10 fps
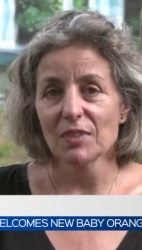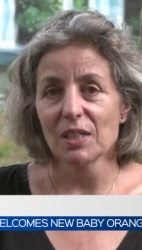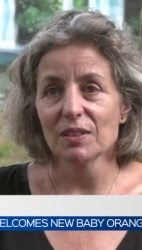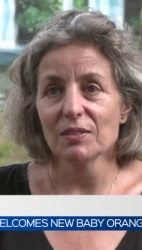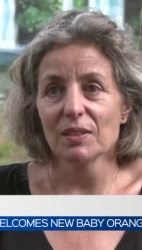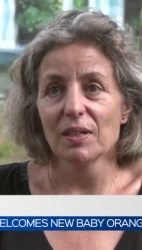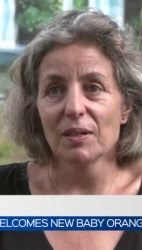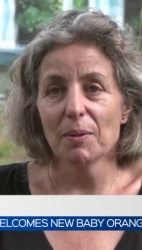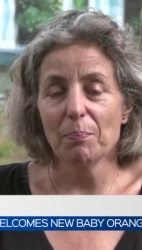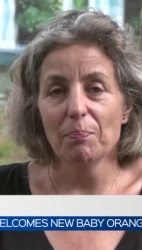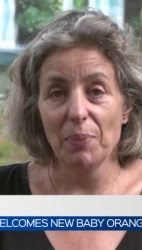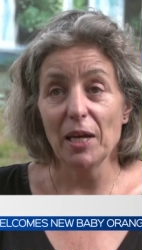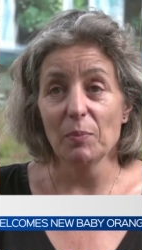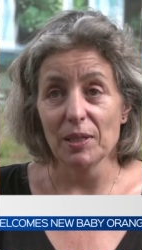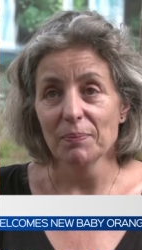Delivered a
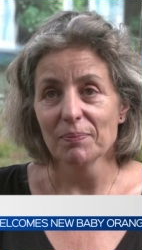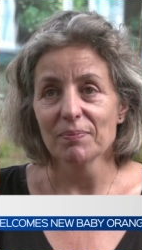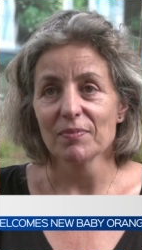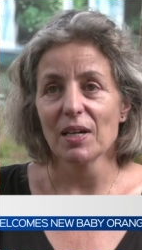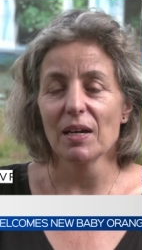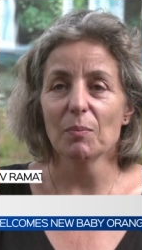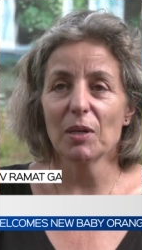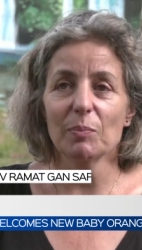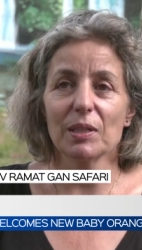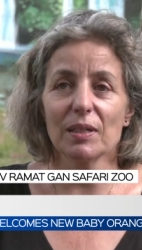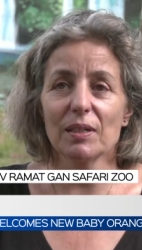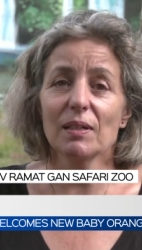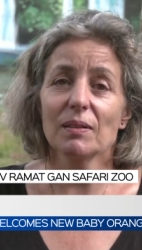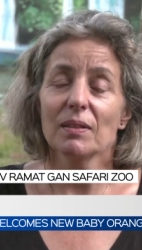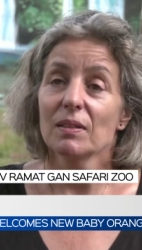baby, a baby
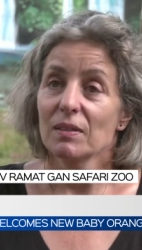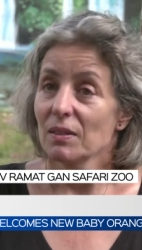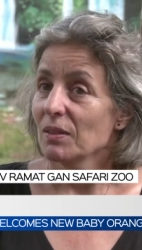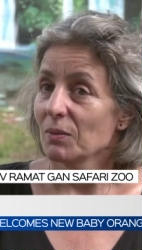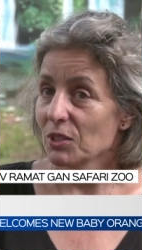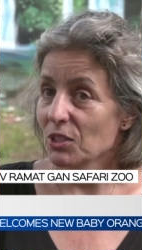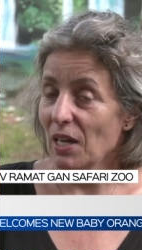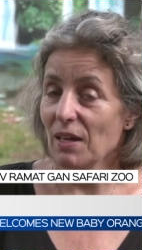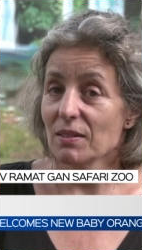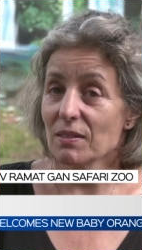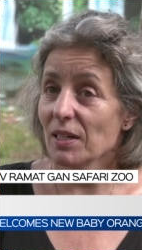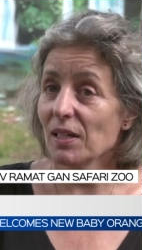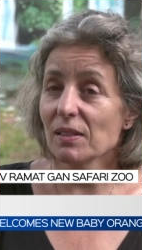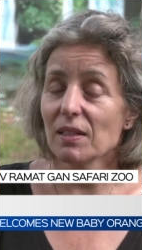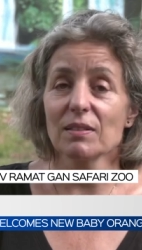girl, which
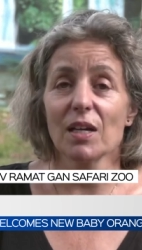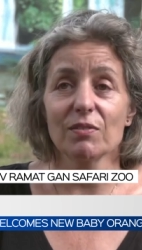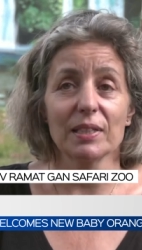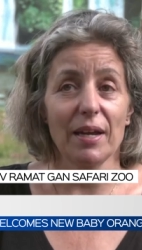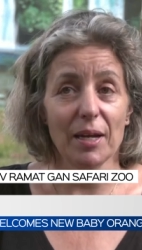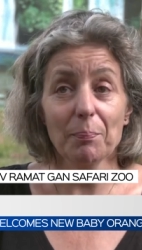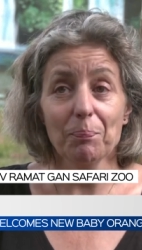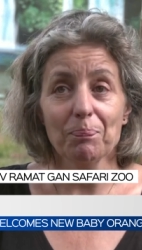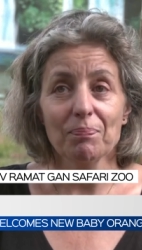still doesn't have a name.